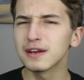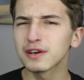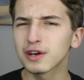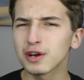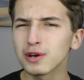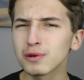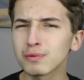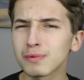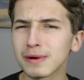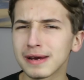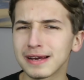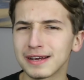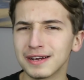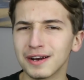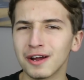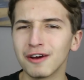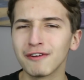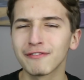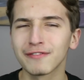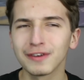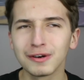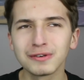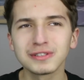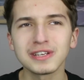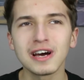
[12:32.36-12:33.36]
a good way, you know.
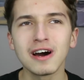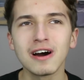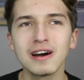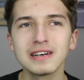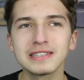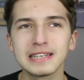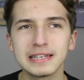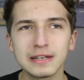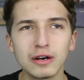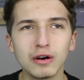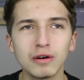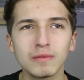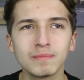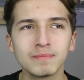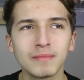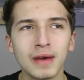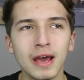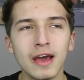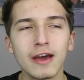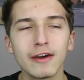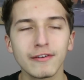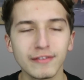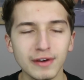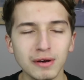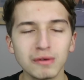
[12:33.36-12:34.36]
Phil's eyes, he's got
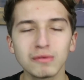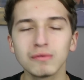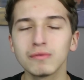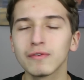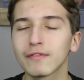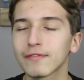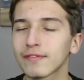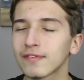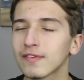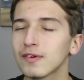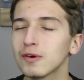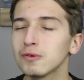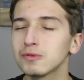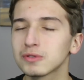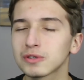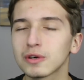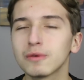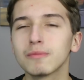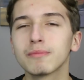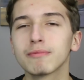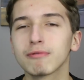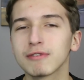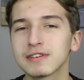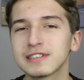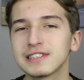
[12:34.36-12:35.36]
Phil. Phil's
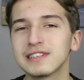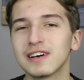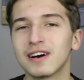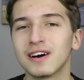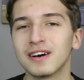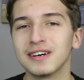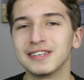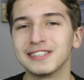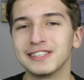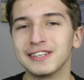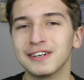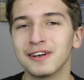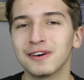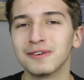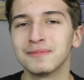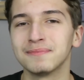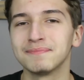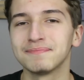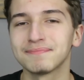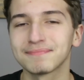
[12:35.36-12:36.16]
got pretty eyes, you know.